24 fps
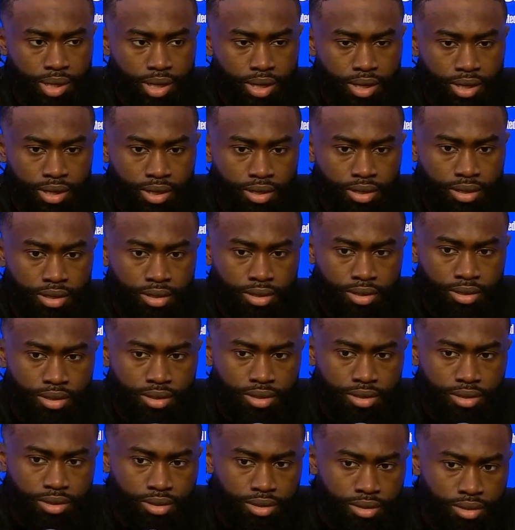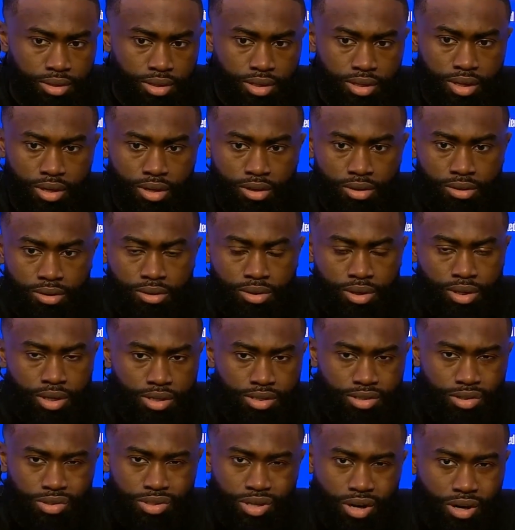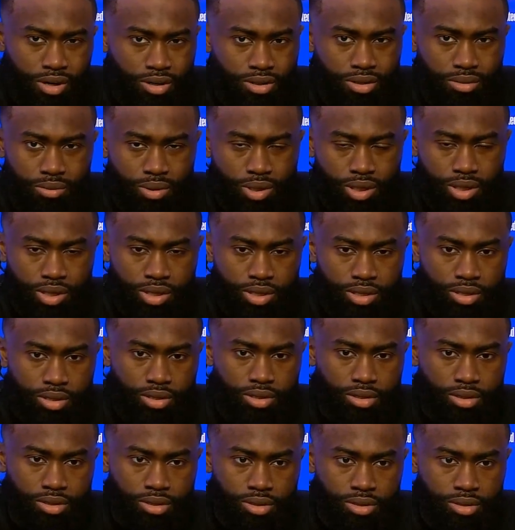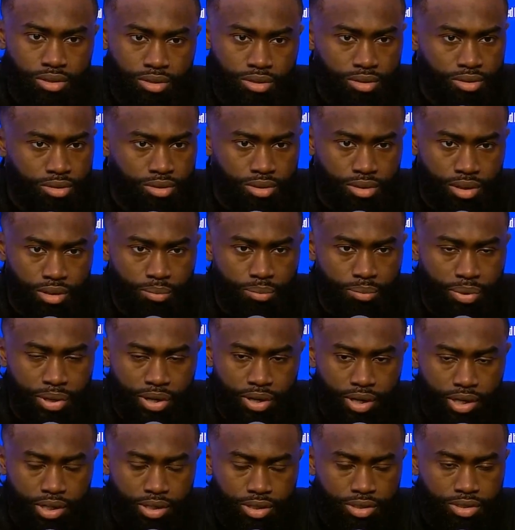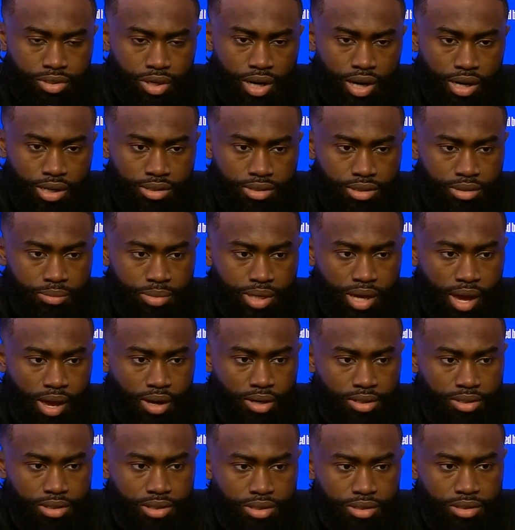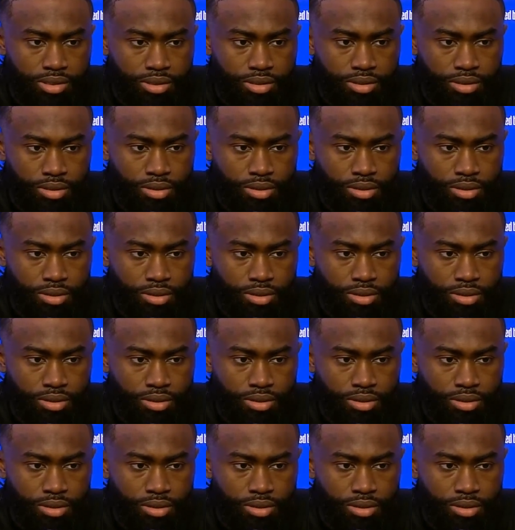And, you know, so it's hard to really compare and contrast, to be honest.